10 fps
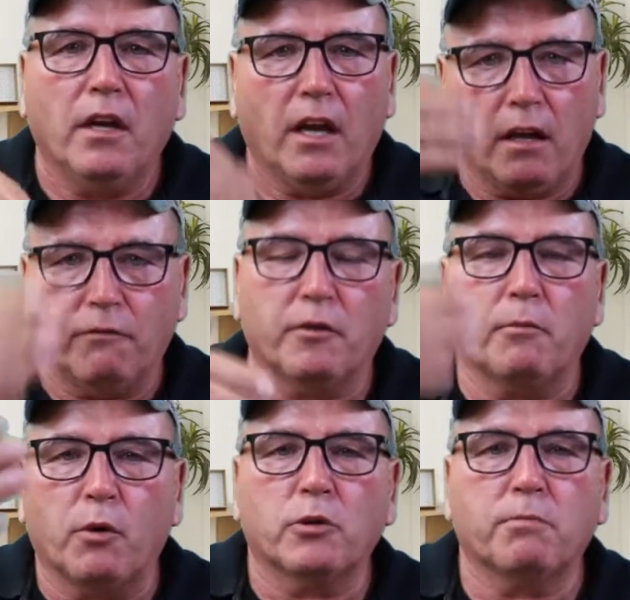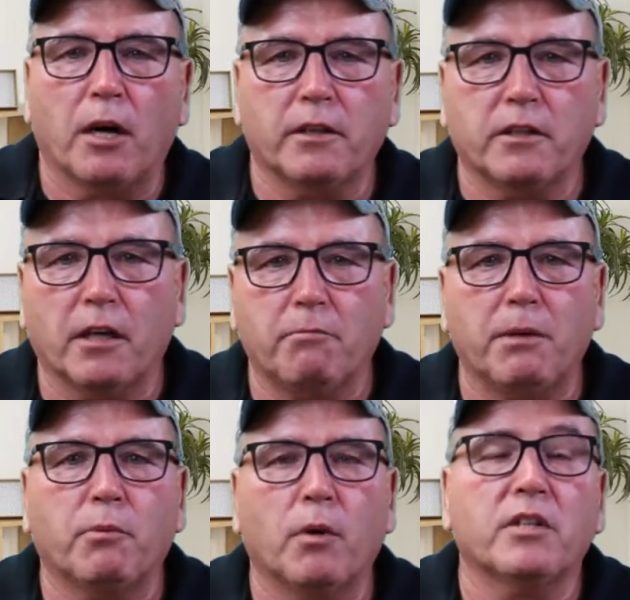And for the most part,
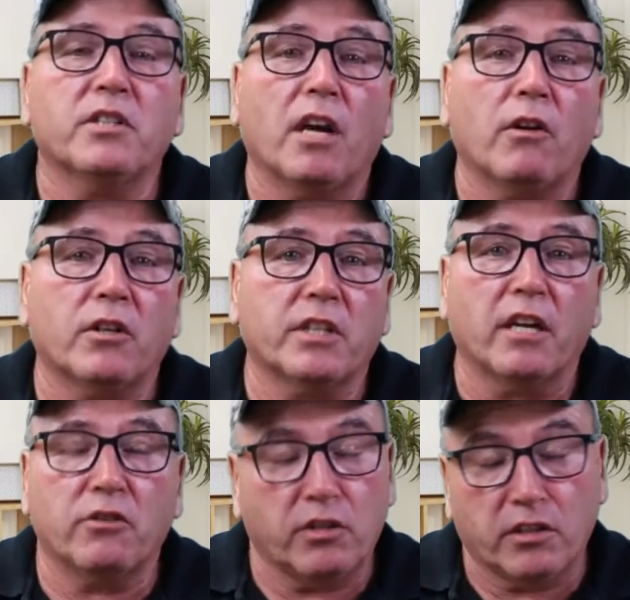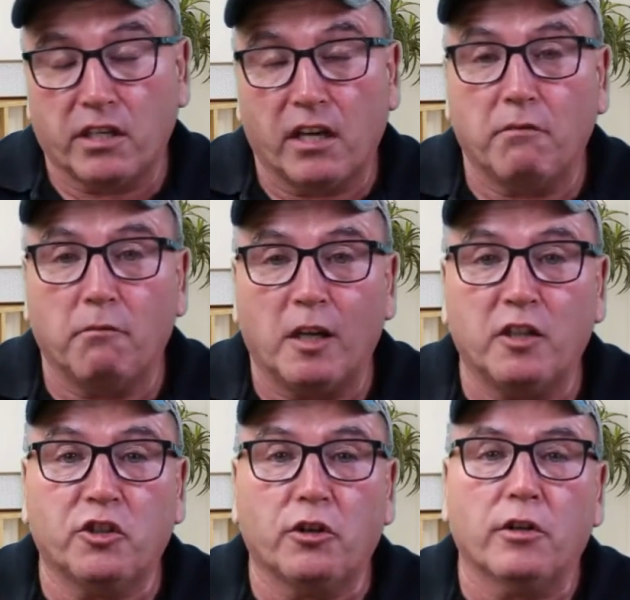people want to stay on our schedule just to make
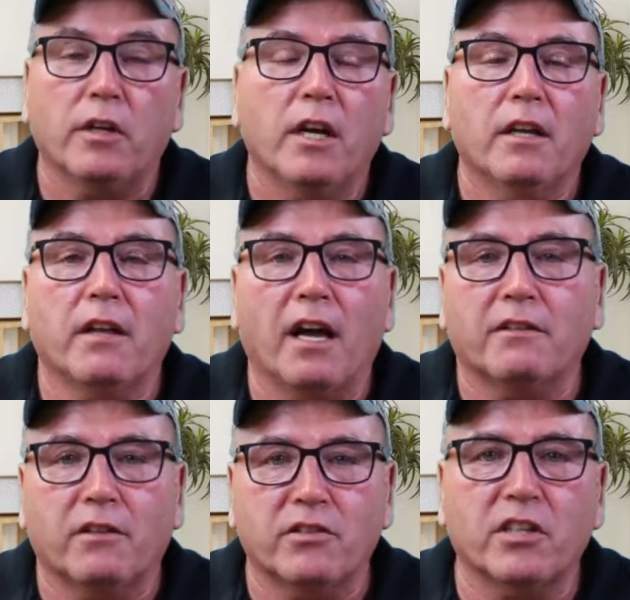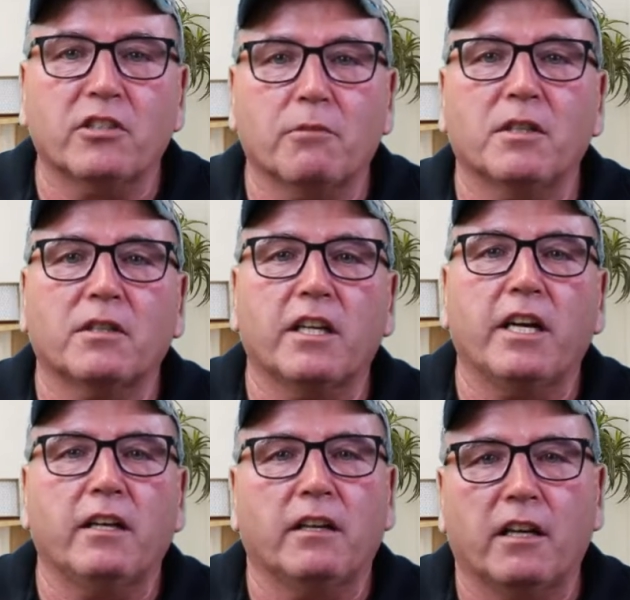sure that the system is
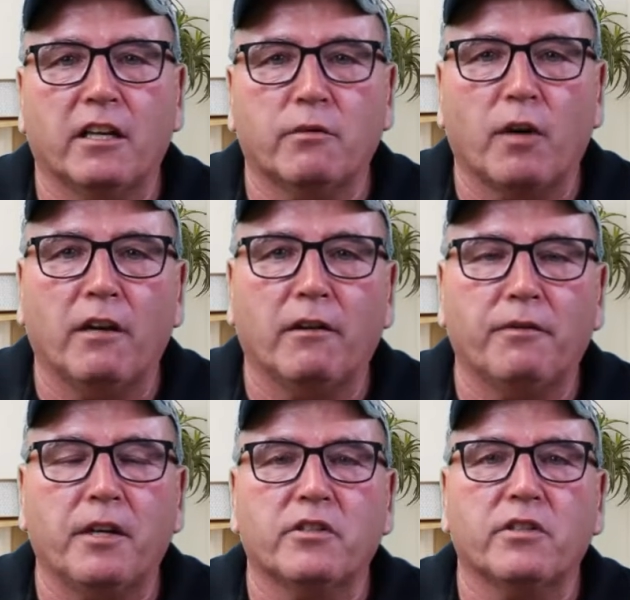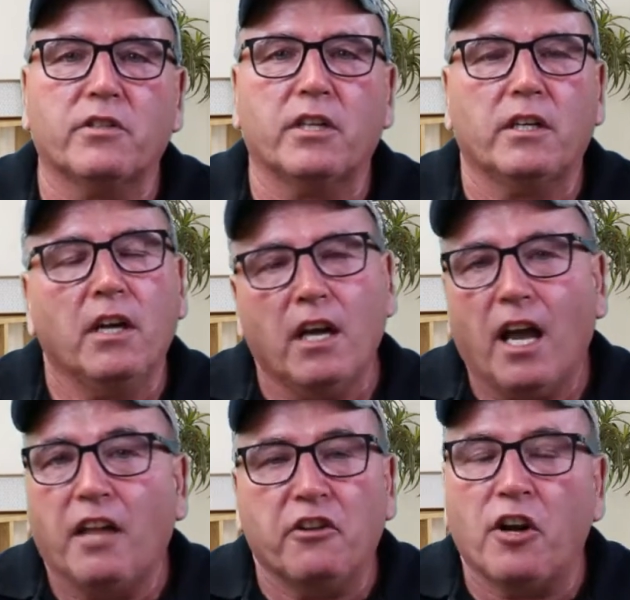cleaned and that's run efficiency,
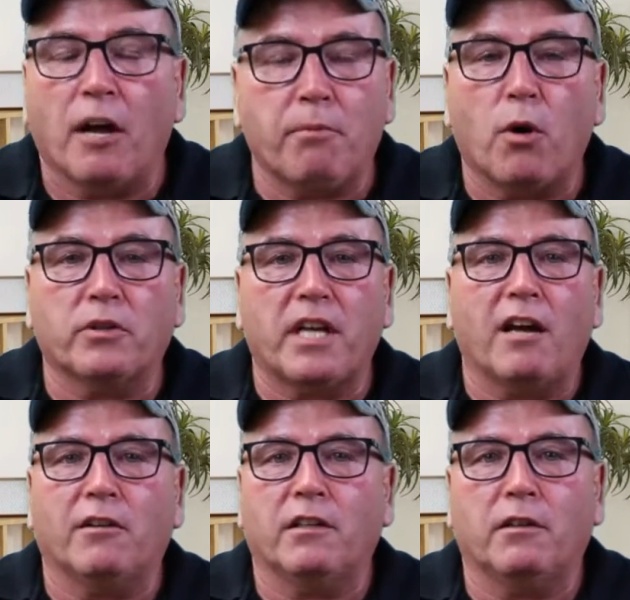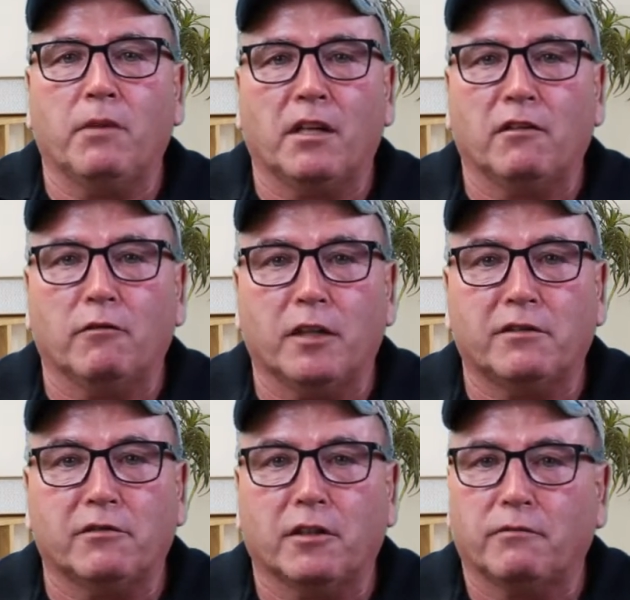and they're not broke down in the middle of
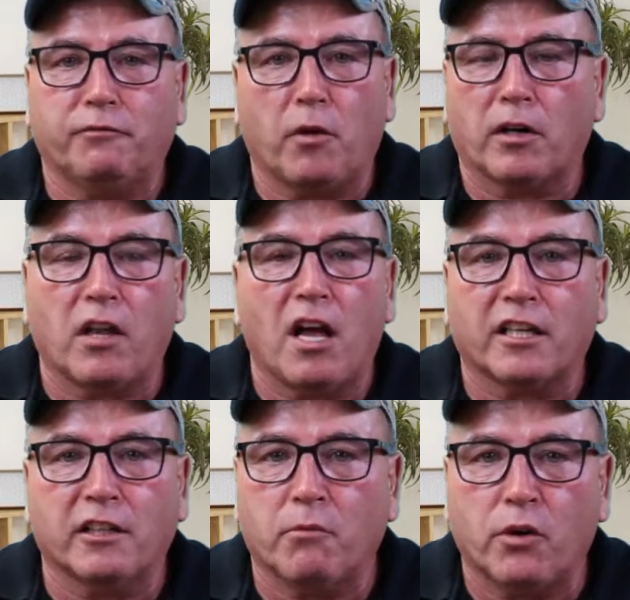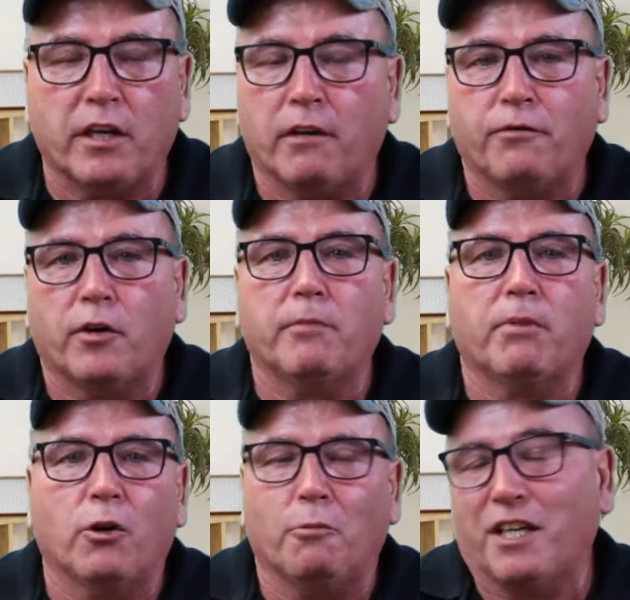winter at 4 o'clock in the morning at 40
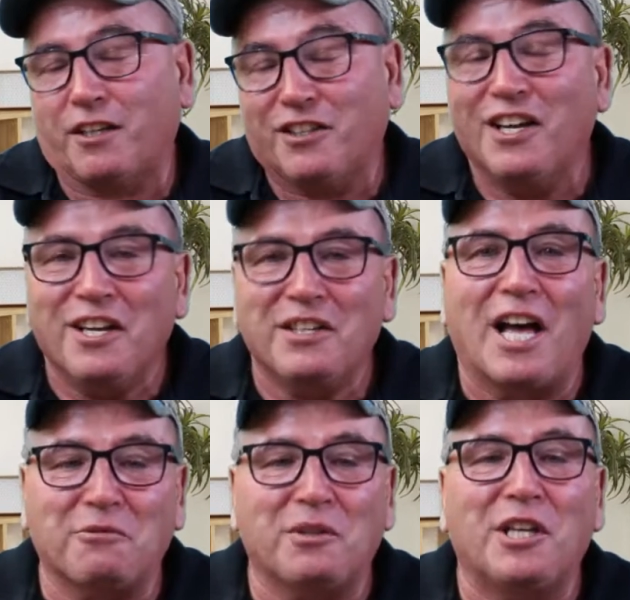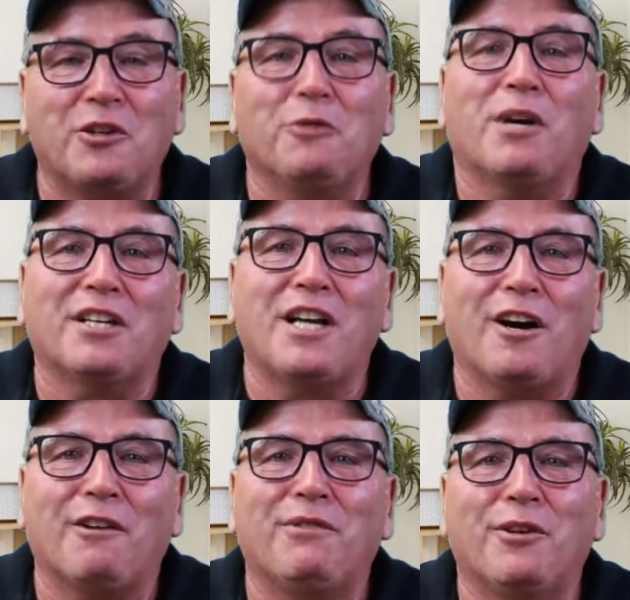below, because that's when they do break
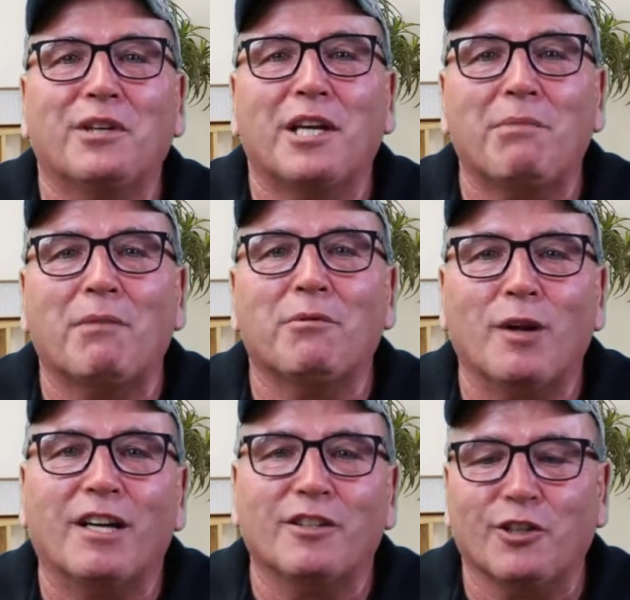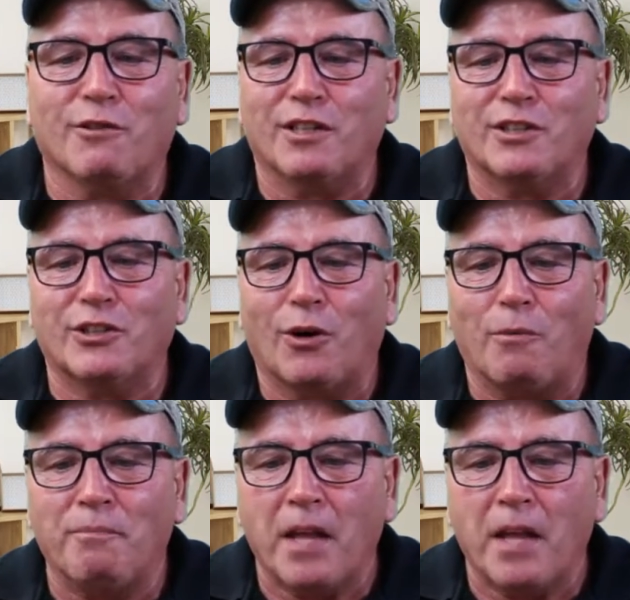down if you don't keep up with regular service. So,